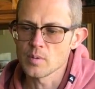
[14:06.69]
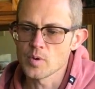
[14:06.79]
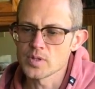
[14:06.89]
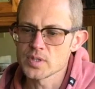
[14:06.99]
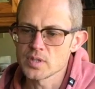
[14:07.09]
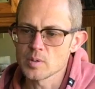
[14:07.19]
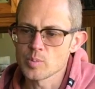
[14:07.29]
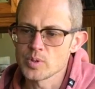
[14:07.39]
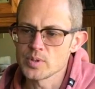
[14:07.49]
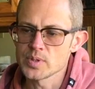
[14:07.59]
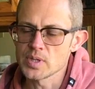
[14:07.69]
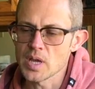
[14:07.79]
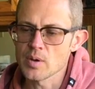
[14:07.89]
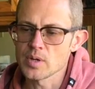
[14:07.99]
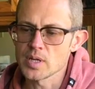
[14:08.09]
ones that they're producing
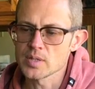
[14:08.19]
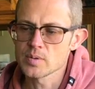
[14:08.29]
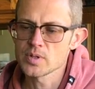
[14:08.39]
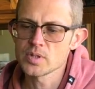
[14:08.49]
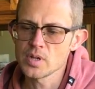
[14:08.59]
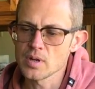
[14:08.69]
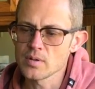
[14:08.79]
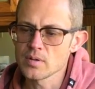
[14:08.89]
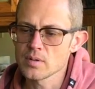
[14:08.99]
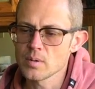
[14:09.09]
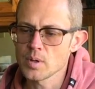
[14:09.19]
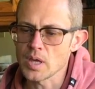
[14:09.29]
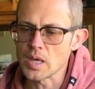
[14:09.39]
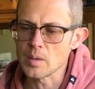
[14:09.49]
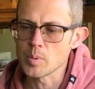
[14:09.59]
nowadays, which, they're
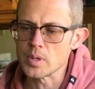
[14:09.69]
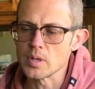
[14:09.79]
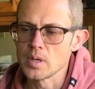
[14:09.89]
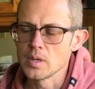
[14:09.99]
okay, but,